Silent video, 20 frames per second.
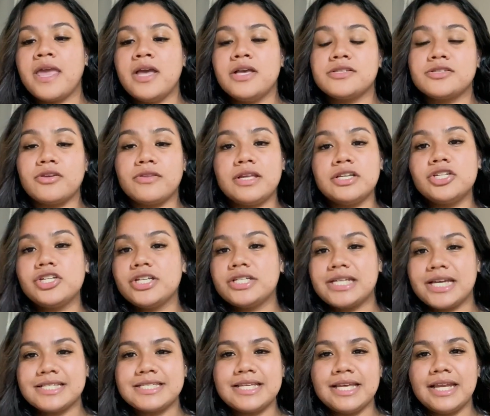So then she
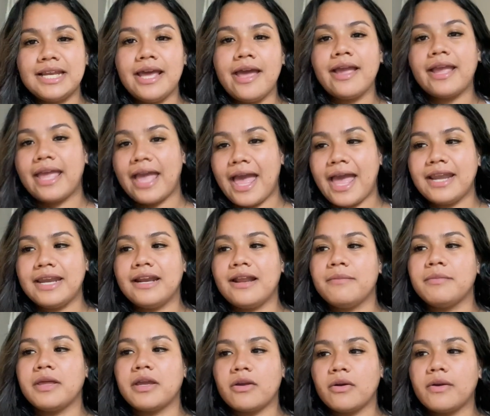does it again, and I'm
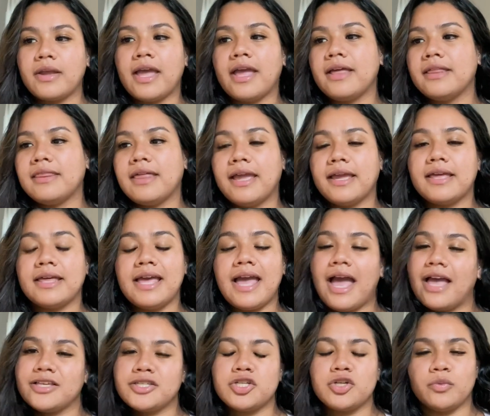like, okay, like, it
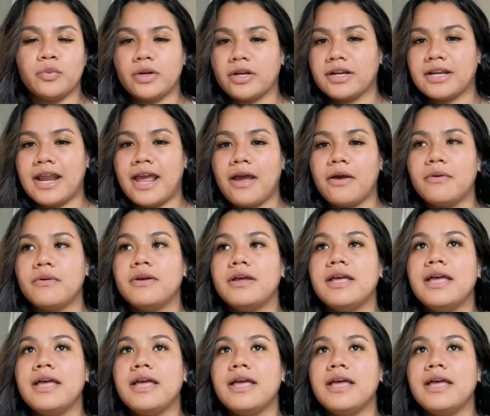has to work now.